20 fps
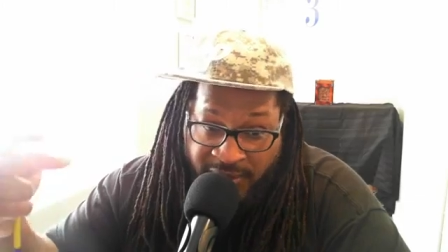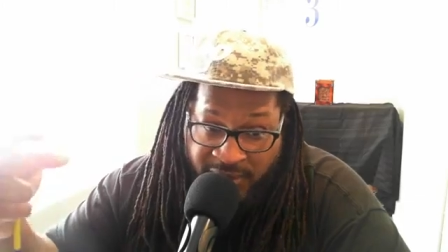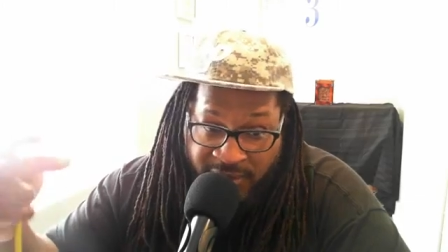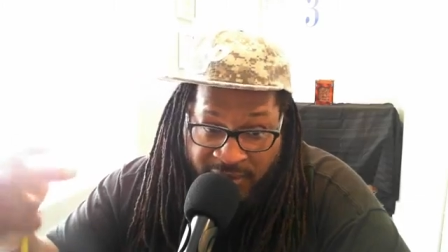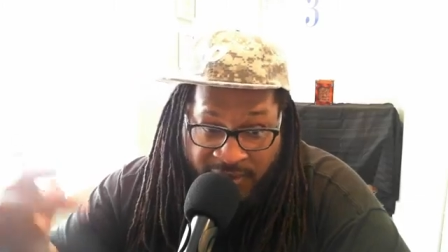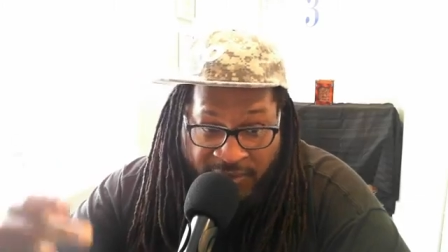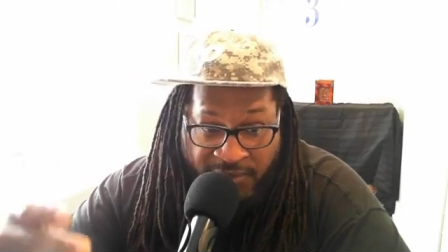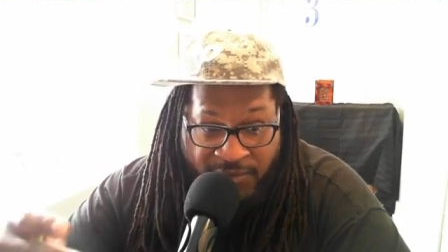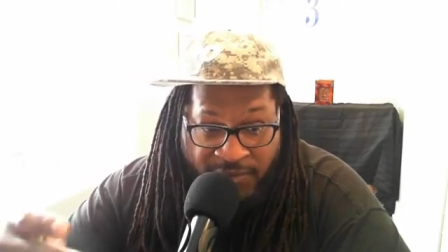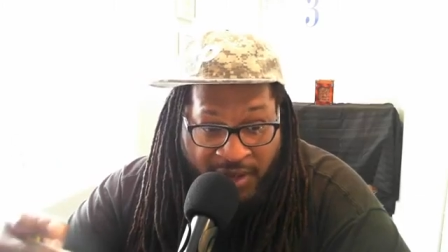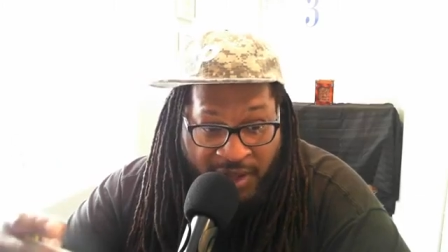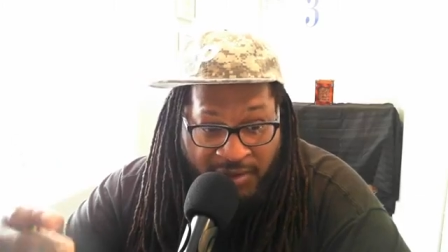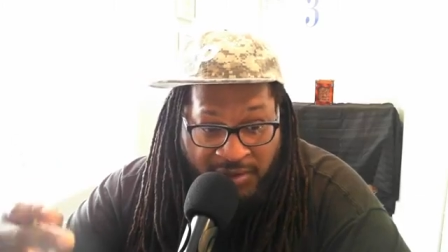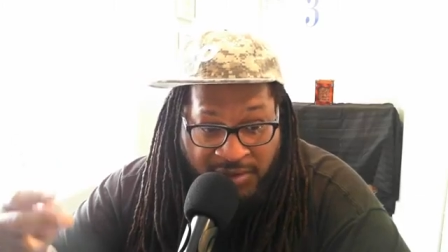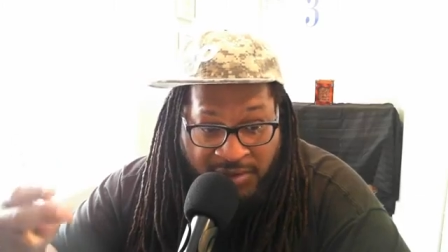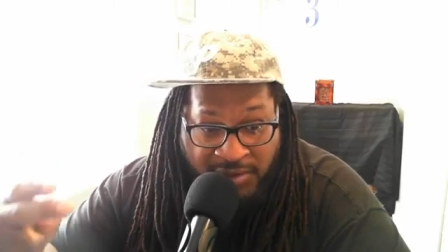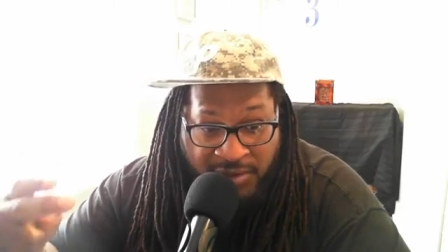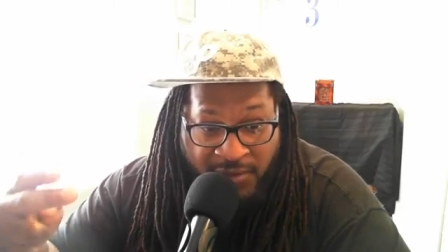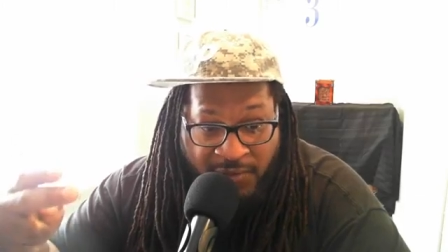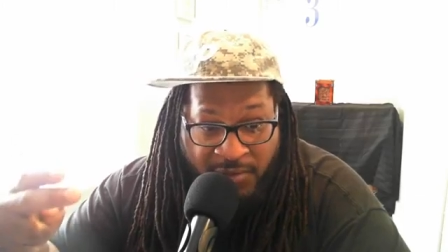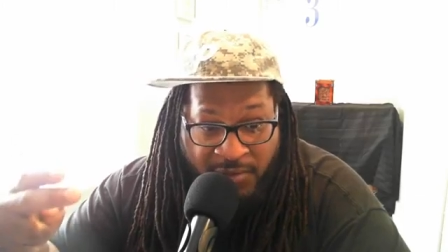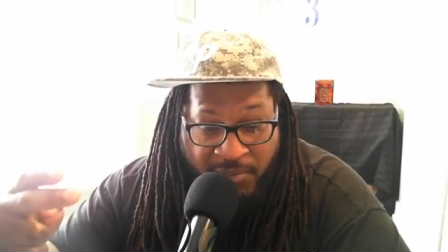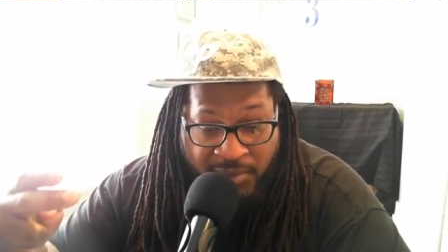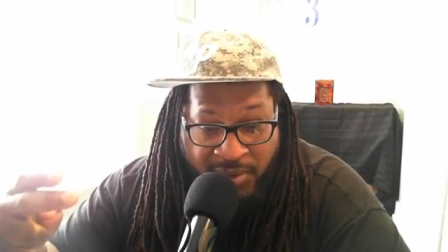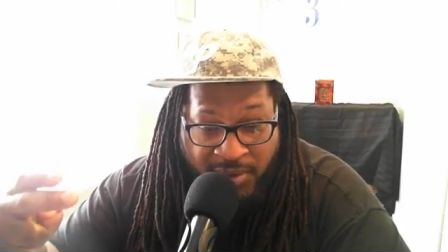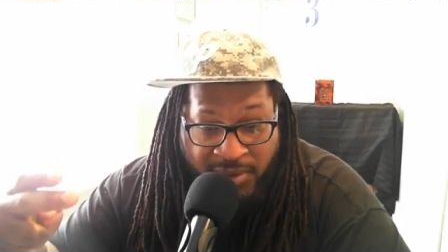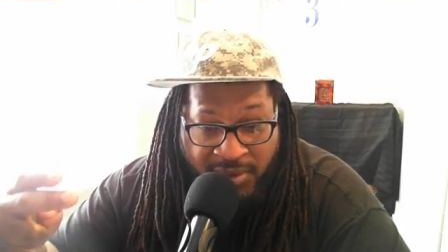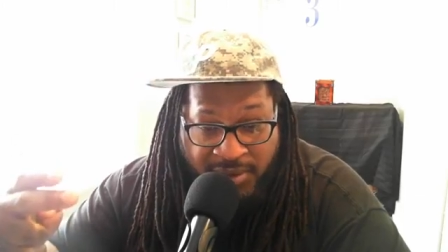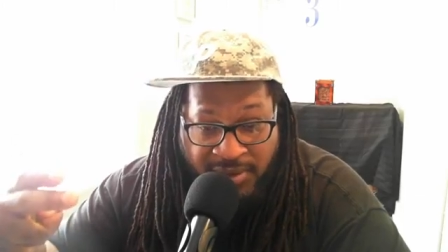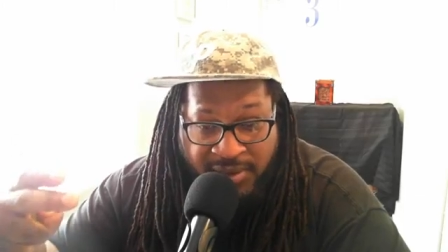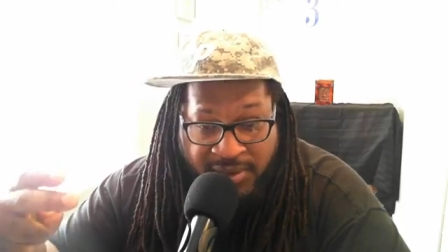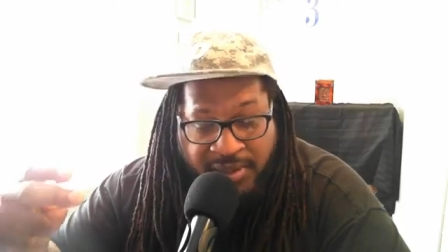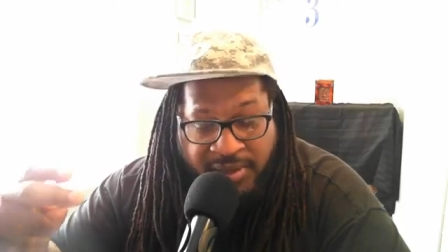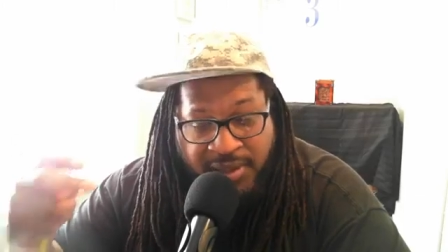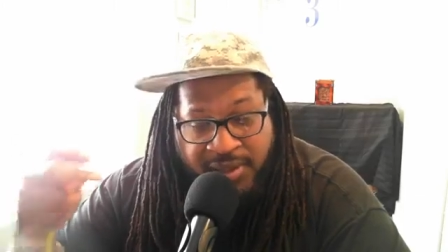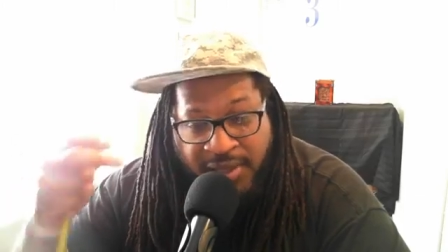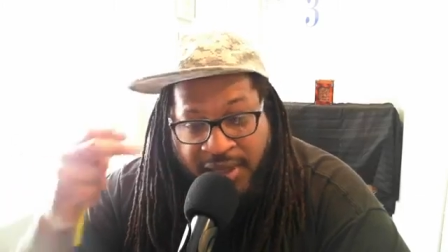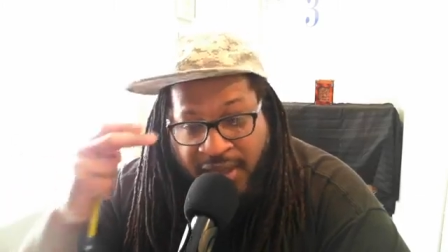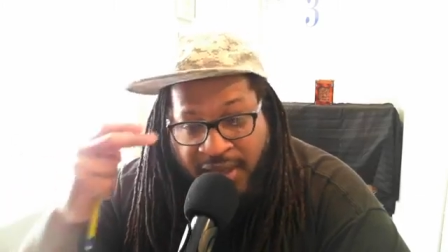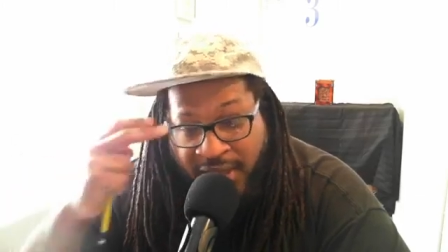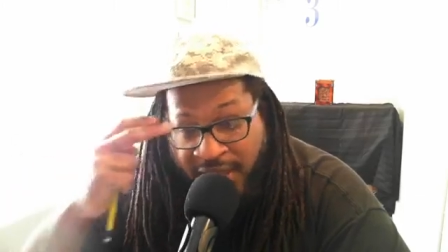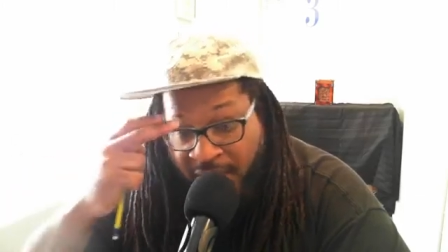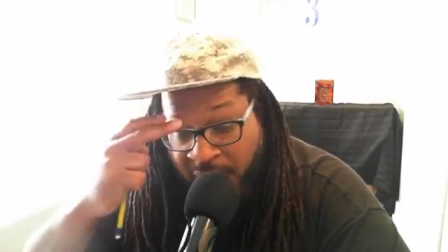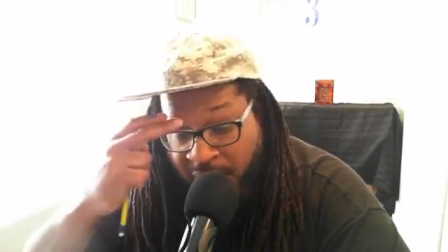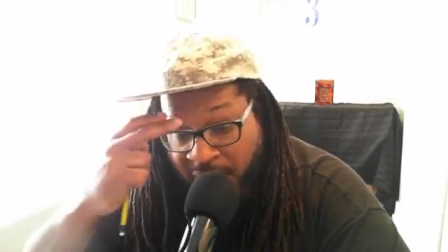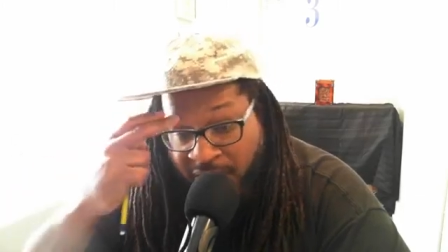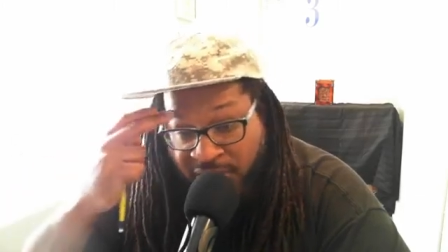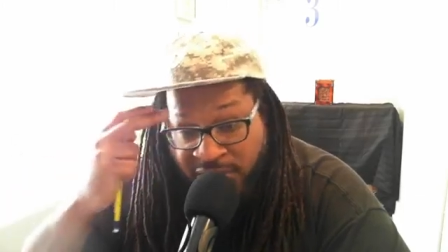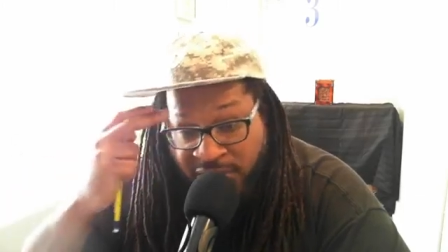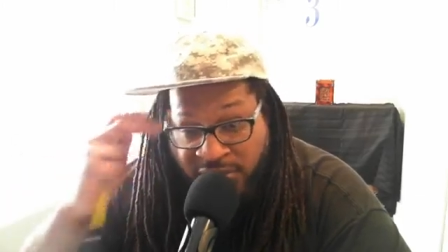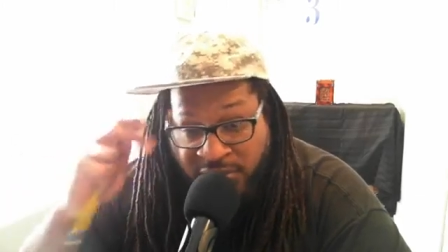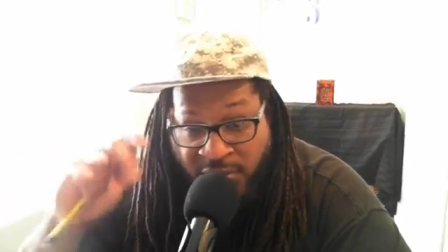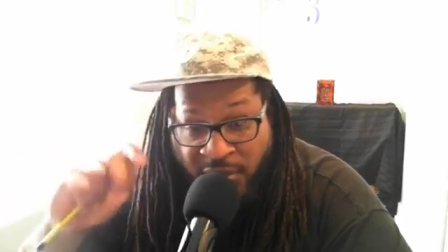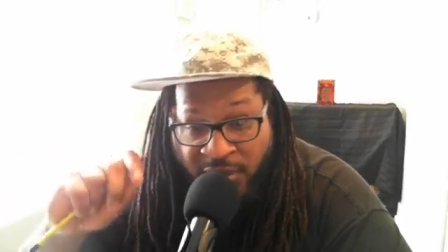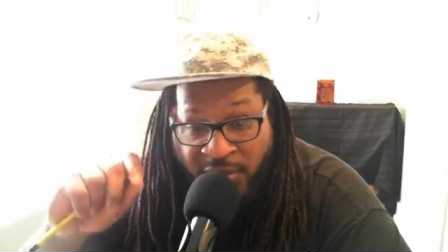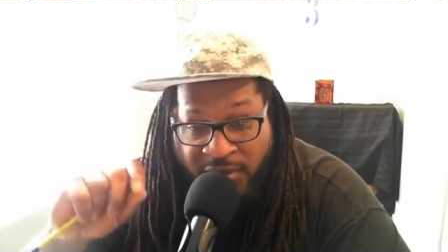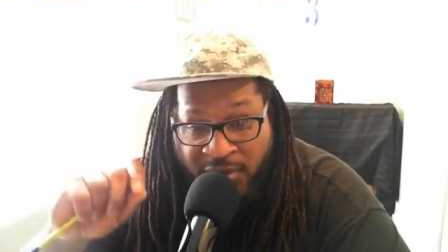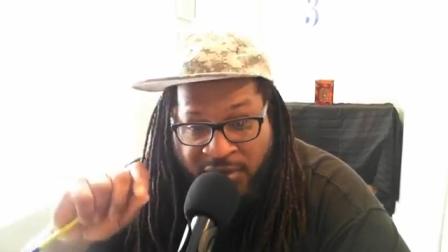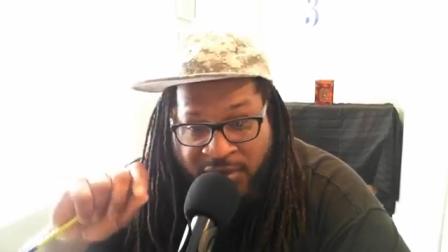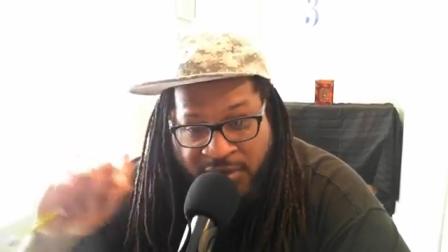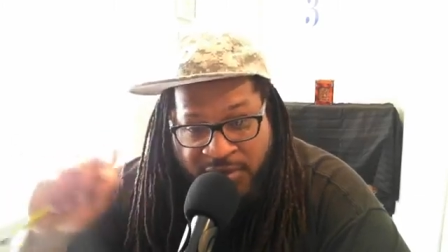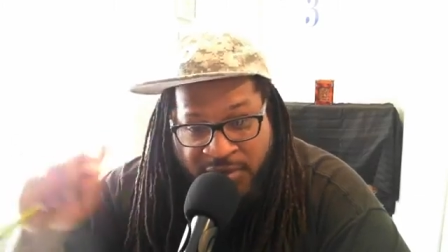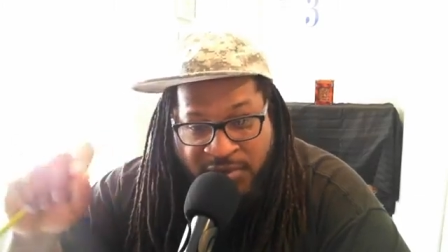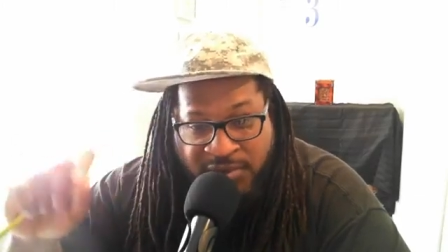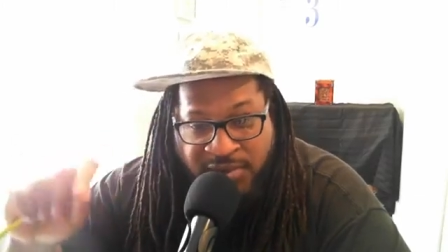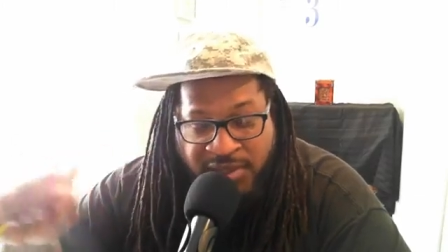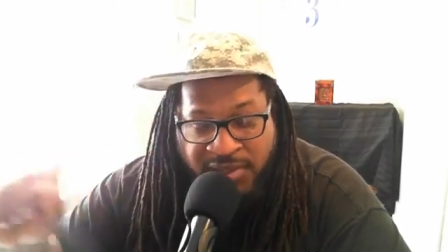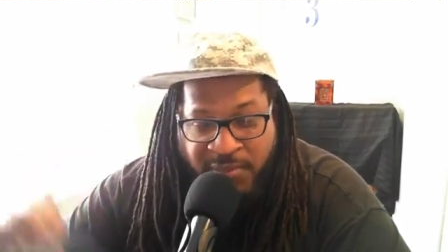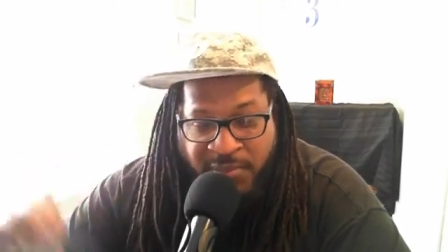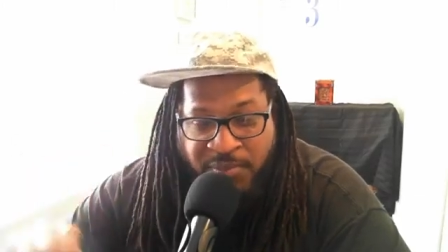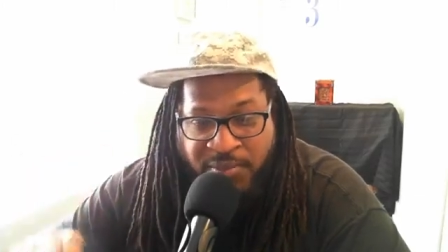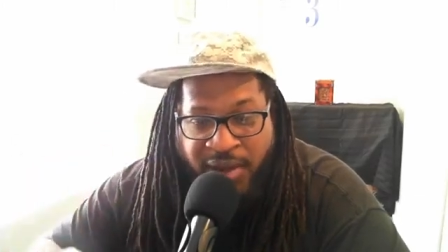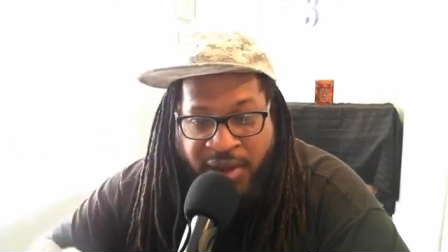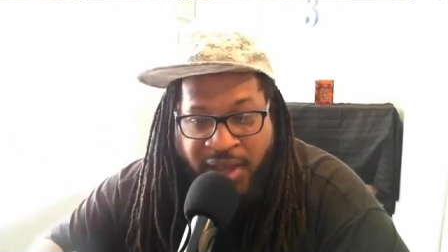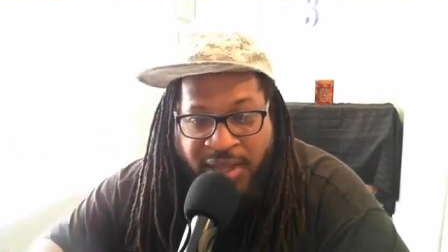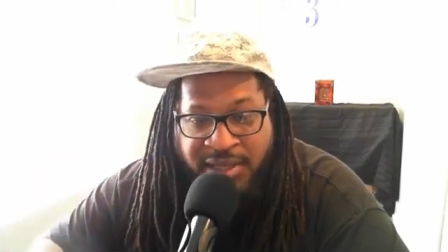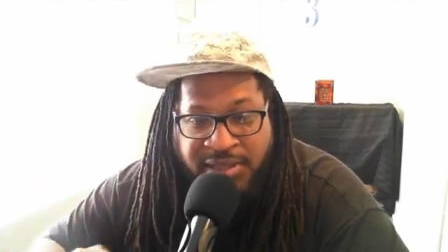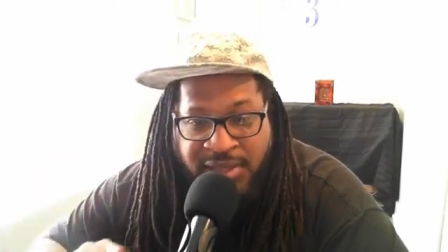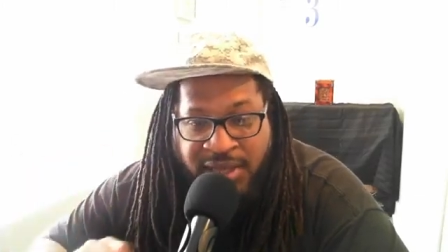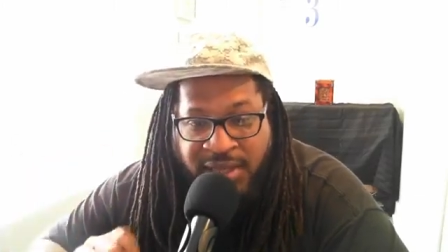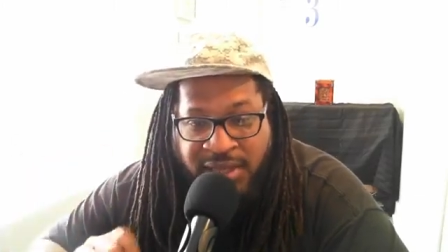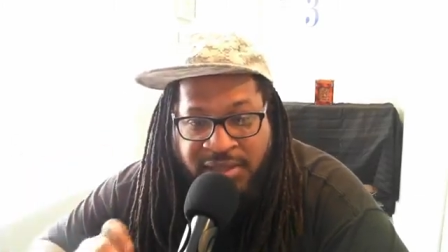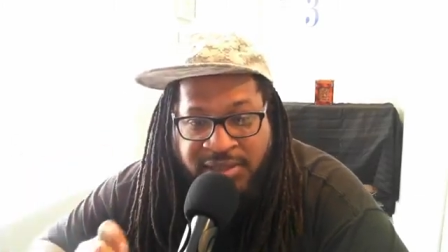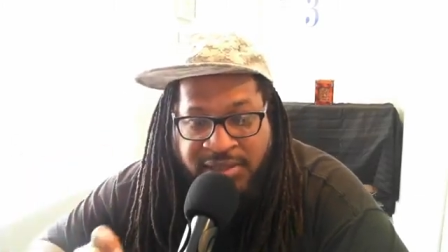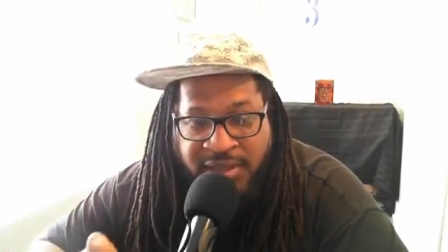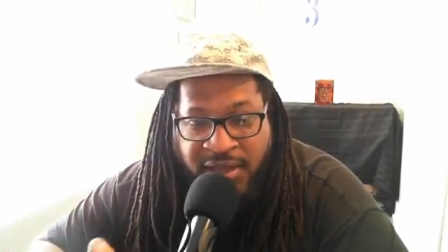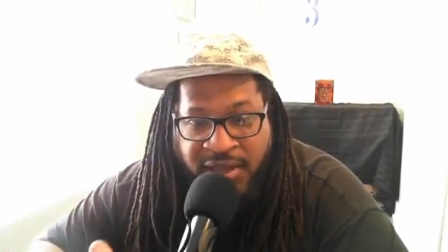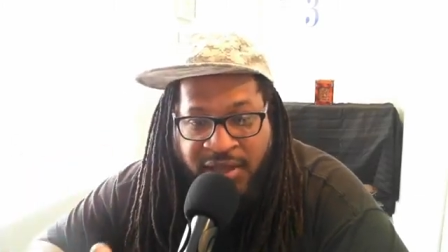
You're going to find yourself a book, and we're going to start using the process